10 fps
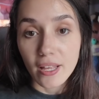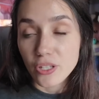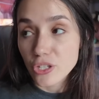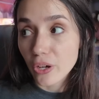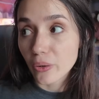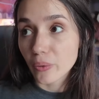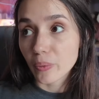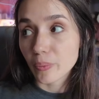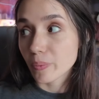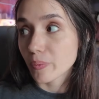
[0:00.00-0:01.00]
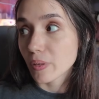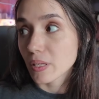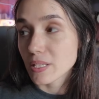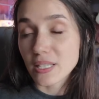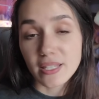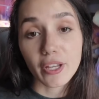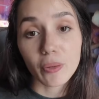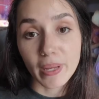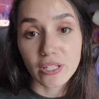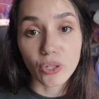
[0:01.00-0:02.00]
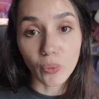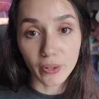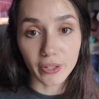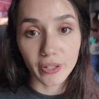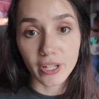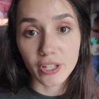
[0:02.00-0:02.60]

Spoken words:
So since they are made to order,